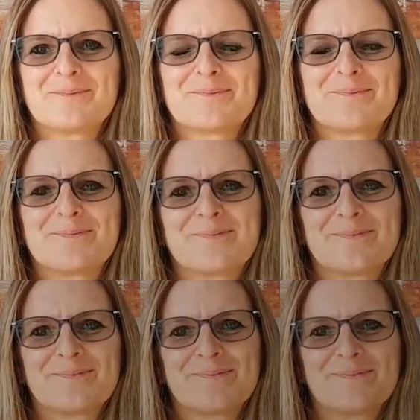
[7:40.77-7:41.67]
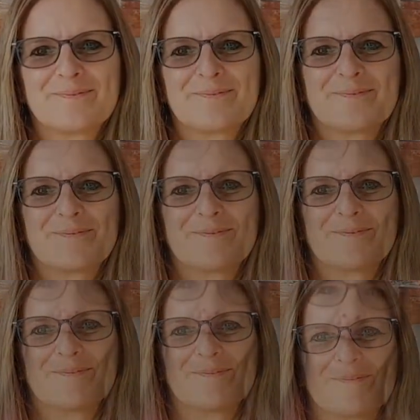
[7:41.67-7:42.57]
The realtor can include
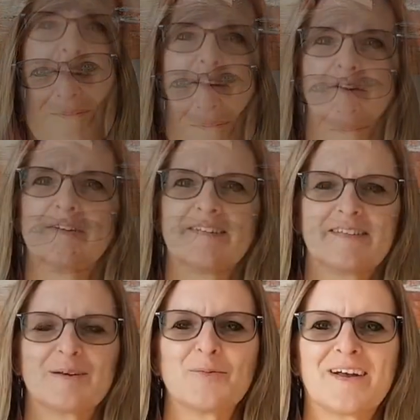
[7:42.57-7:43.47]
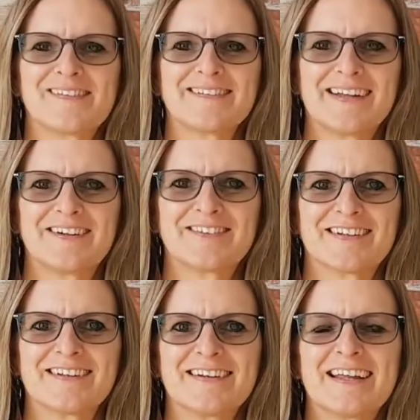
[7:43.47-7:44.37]
this tool in their listing
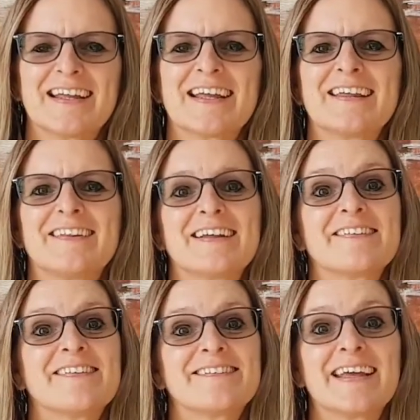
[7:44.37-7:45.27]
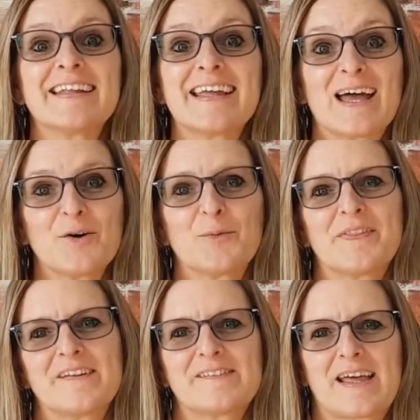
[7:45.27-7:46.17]
presentation. They can stand out
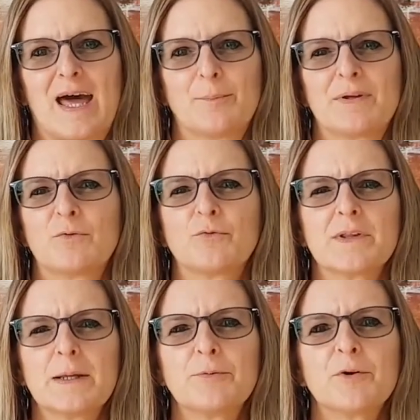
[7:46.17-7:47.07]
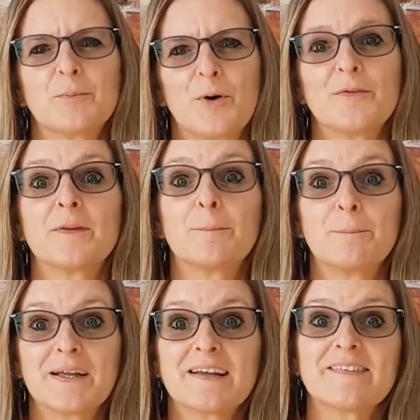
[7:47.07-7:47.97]
with this app and really promote the
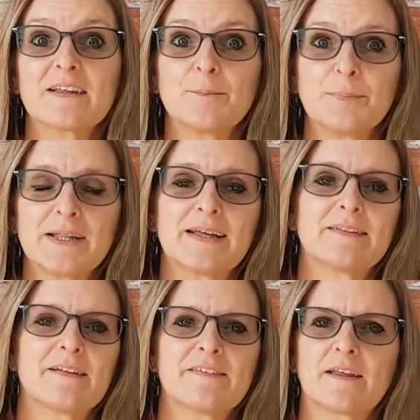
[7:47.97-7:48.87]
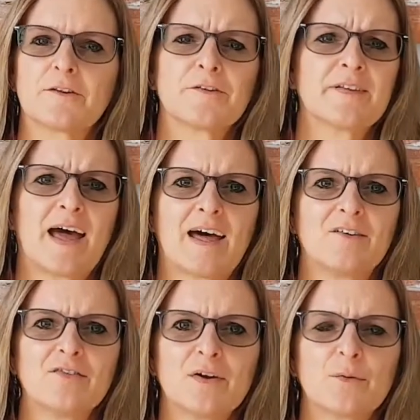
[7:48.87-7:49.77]
biggest complaint that sellers
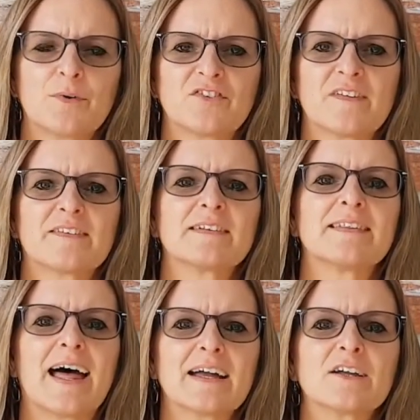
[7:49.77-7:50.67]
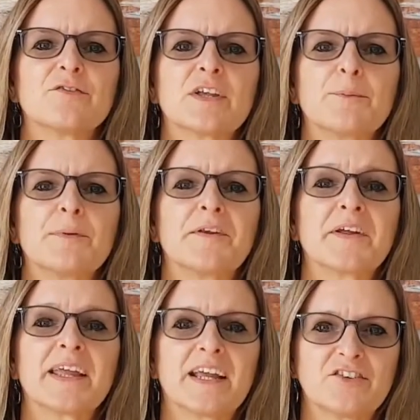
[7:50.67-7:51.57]
have, which is lack of
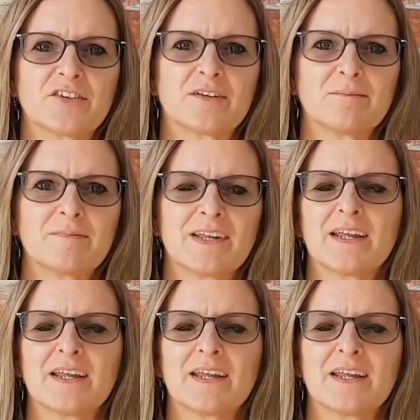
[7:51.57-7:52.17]
communication,